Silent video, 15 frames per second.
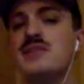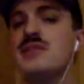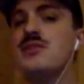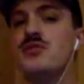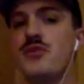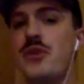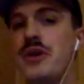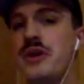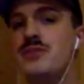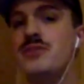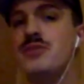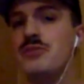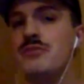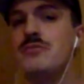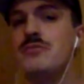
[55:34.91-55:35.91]
Detroit
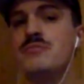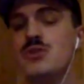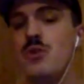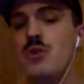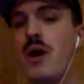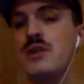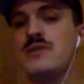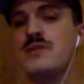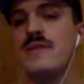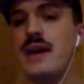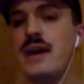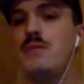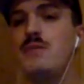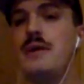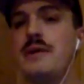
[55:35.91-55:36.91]
too. So watch for
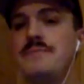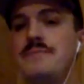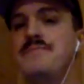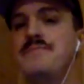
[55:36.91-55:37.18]
that one.